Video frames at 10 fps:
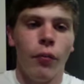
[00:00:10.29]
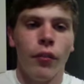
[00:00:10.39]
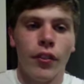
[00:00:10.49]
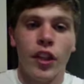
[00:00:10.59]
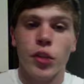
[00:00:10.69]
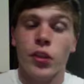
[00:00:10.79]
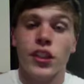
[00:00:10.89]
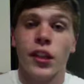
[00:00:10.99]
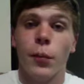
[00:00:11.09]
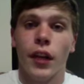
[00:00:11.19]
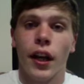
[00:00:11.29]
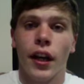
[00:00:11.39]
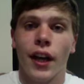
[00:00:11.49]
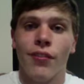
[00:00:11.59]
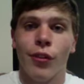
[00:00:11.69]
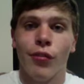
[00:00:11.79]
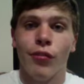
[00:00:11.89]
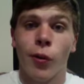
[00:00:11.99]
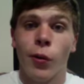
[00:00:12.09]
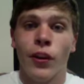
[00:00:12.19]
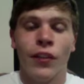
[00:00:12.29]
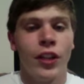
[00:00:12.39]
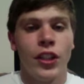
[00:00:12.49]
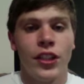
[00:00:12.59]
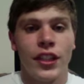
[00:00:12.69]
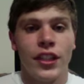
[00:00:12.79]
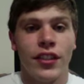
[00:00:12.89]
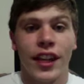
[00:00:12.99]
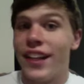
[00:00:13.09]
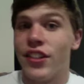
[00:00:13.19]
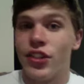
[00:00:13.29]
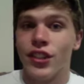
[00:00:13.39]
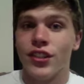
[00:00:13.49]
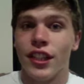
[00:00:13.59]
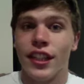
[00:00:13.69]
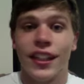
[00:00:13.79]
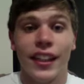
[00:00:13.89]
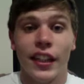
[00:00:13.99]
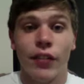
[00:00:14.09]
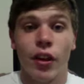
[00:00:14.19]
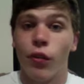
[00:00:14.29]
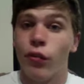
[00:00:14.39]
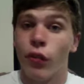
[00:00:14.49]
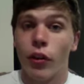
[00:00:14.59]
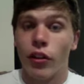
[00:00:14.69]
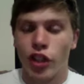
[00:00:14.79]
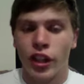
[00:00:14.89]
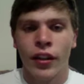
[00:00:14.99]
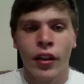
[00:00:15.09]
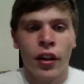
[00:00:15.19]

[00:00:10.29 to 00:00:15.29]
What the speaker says: This one's going to be on iPhone 4 versus HTC EVO 4G.